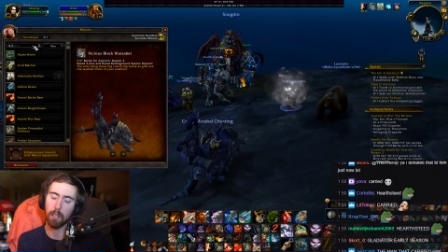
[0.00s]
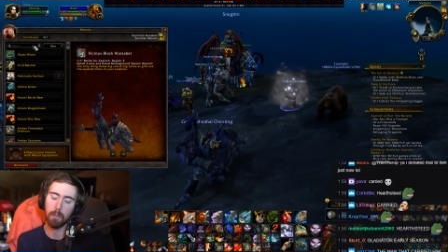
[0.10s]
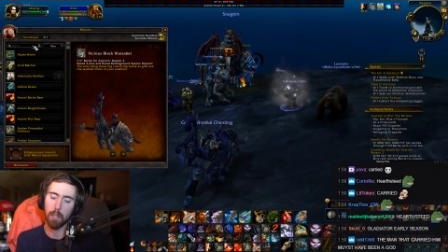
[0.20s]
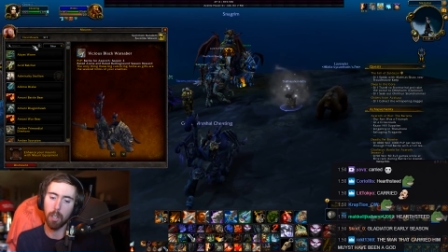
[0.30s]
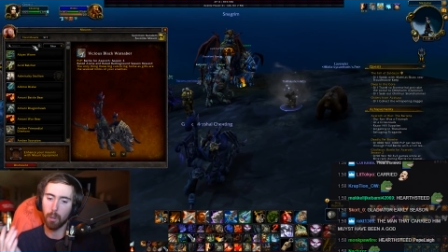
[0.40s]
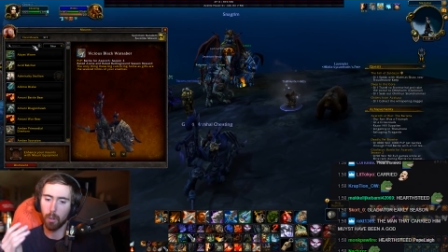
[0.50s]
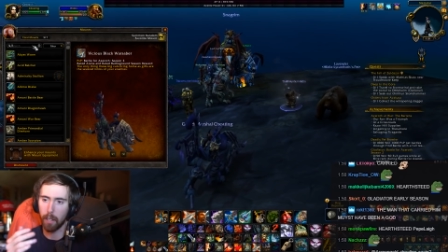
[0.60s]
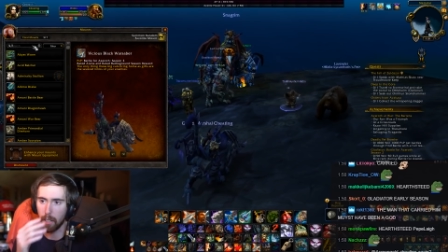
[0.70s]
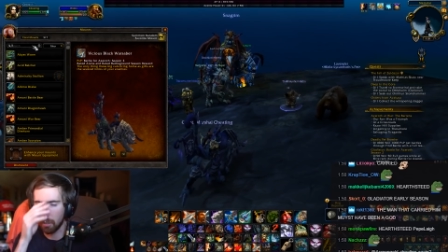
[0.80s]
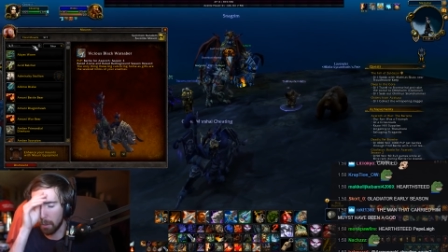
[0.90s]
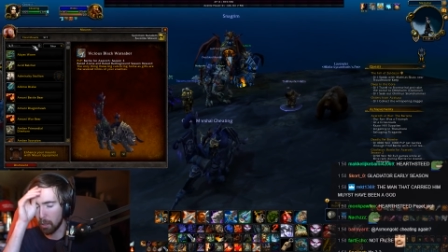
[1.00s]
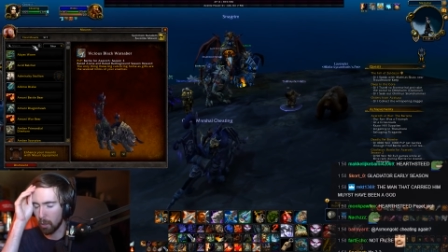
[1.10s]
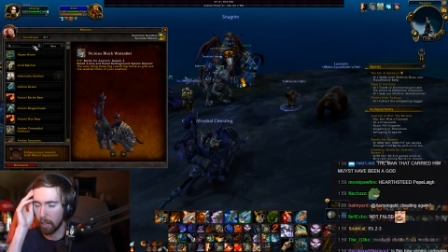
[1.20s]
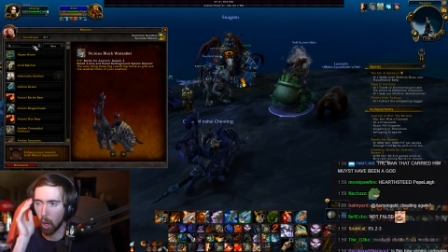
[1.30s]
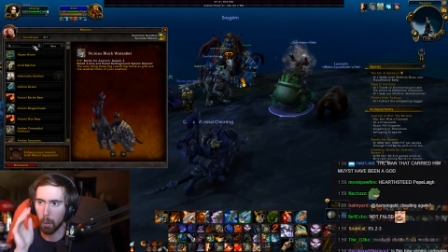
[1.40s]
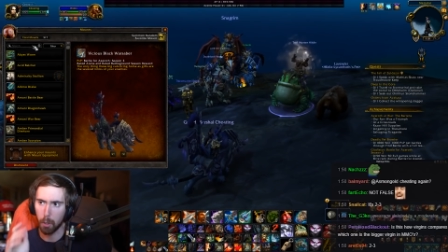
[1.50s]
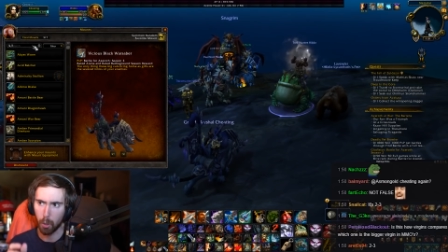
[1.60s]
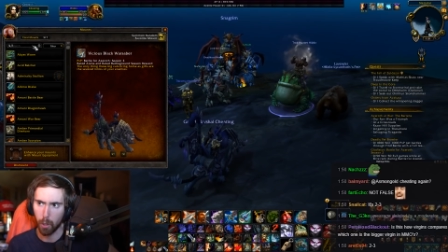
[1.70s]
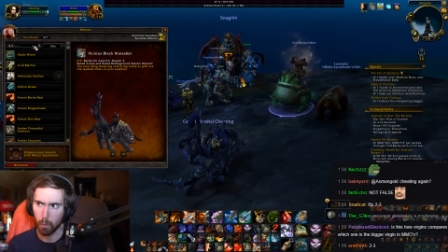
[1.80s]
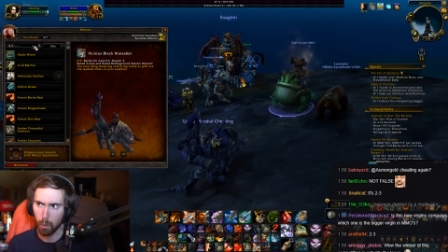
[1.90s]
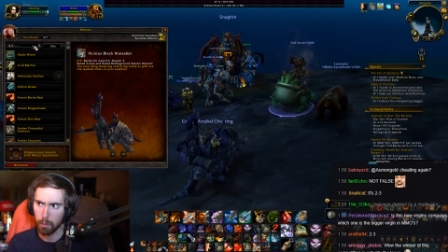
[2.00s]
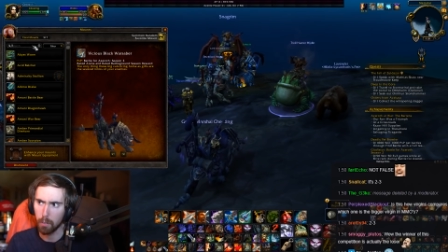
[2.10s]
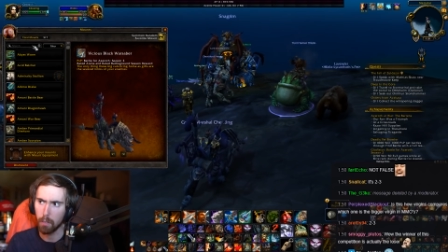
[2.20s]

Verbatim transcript: you know creating some other like arbitrary rules